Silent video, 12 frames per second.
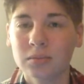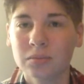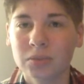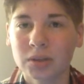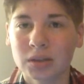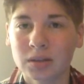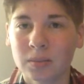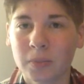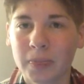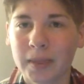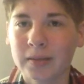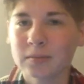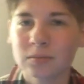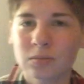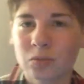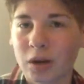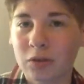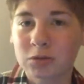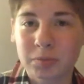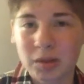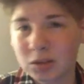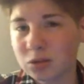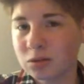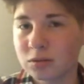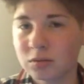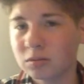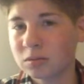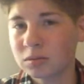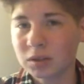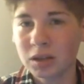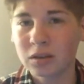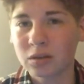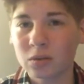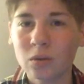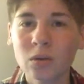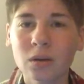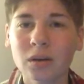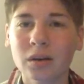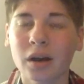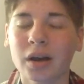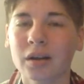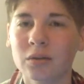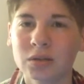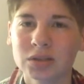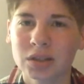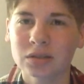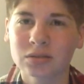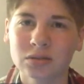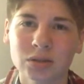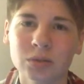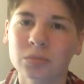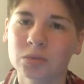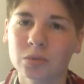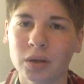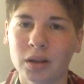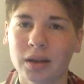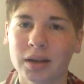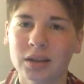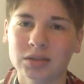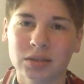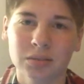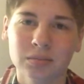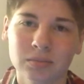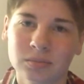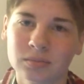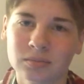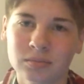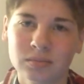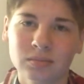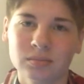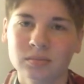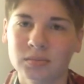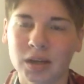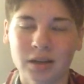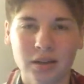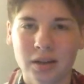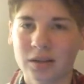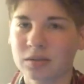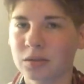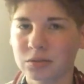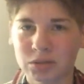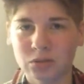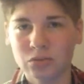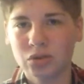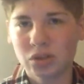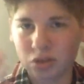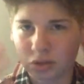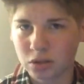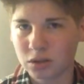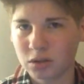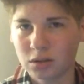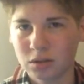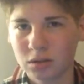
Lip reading: But when I was married to either or, I always had assumed, well, I guess there was no gender